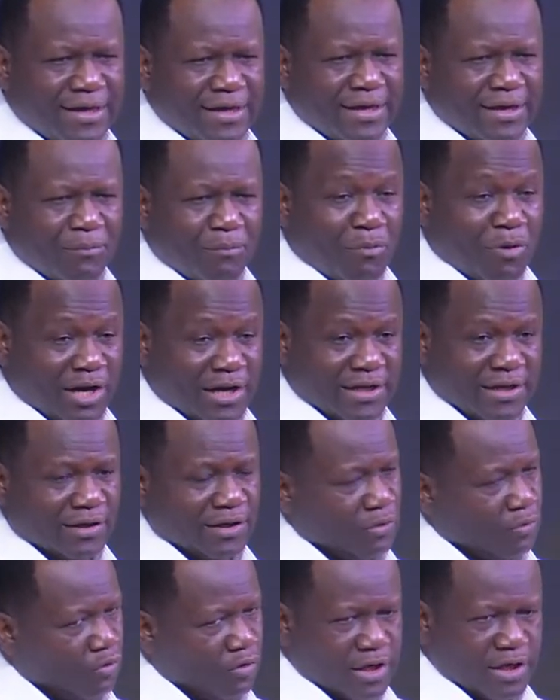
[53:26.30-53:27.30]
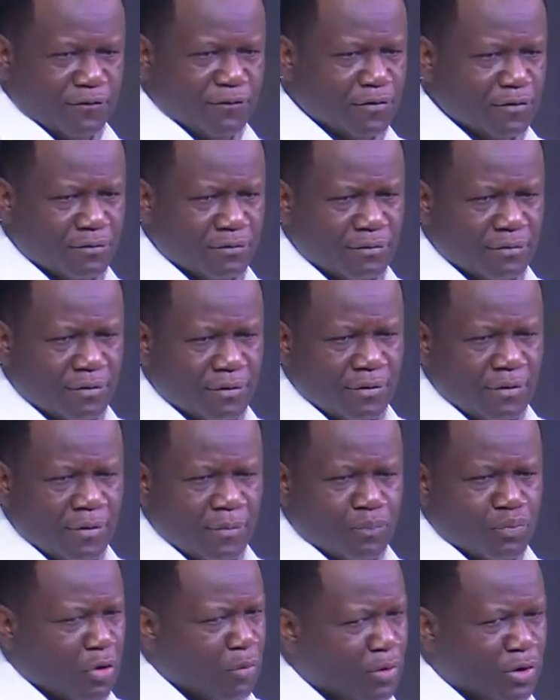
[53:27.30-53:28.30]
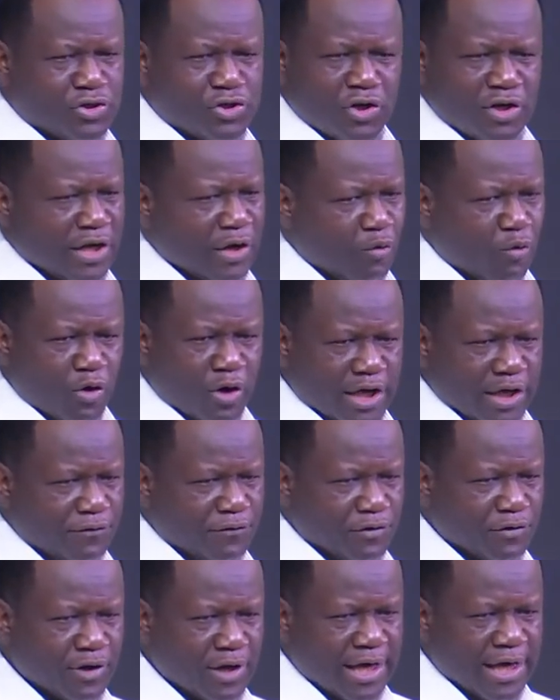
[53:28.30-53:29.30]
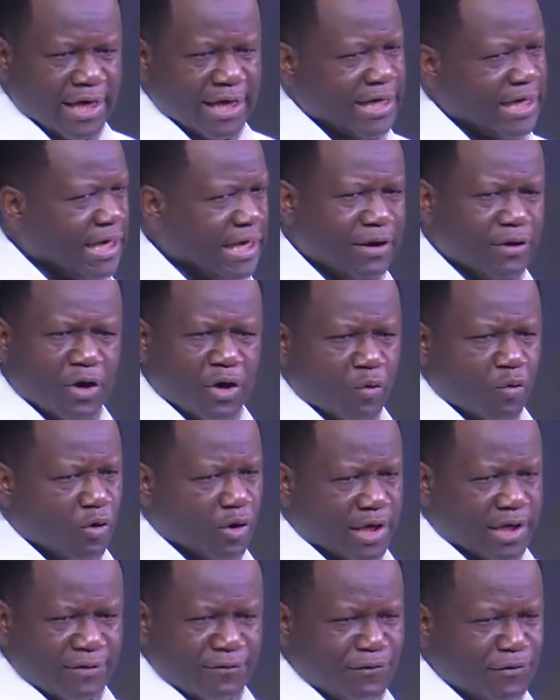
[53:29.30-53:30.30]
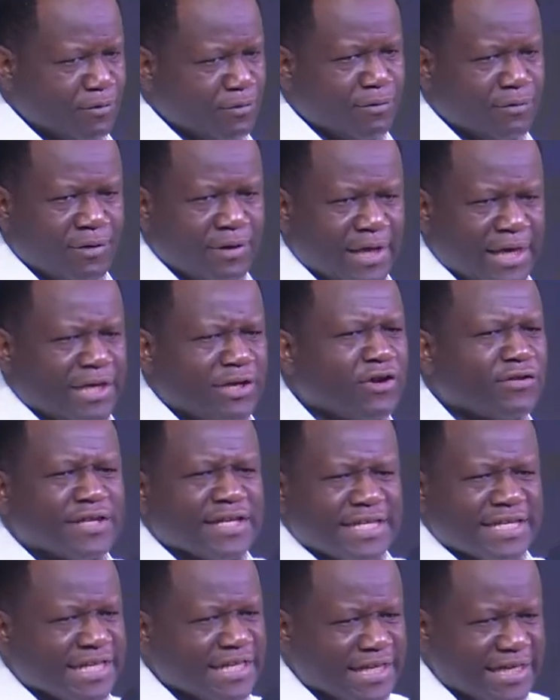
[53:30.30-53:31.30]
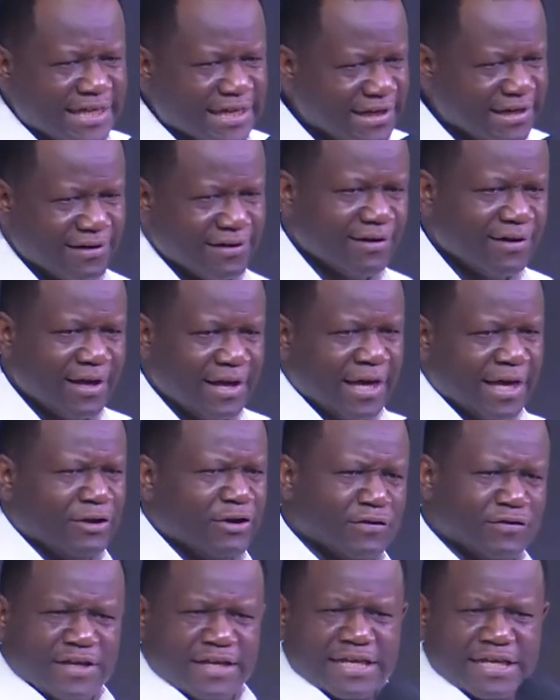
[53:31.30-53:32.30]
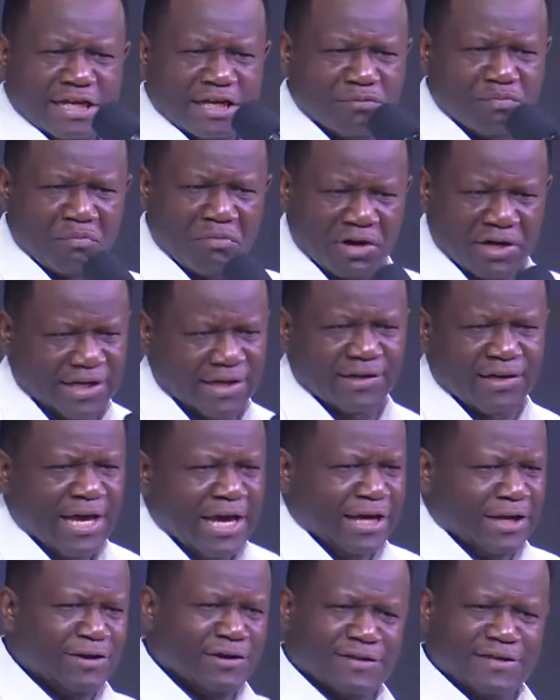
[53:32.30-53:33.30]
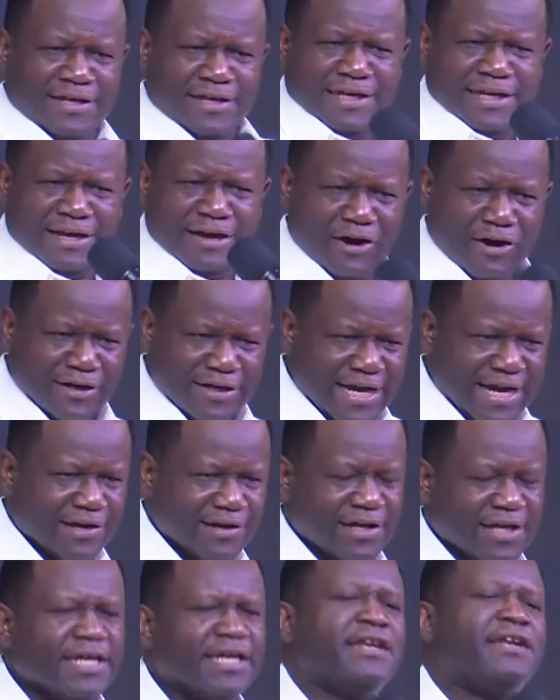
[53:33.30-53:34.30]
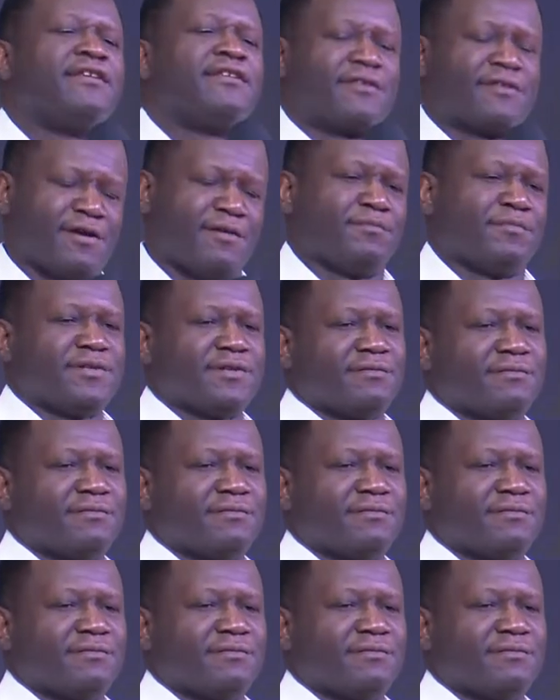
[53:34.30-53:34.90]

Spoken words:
Money, He will give you. Promotion, He will give you. Healing, He will give you. He doesn't need healing. He doesn't need money. He doesn't need all that. He needs something.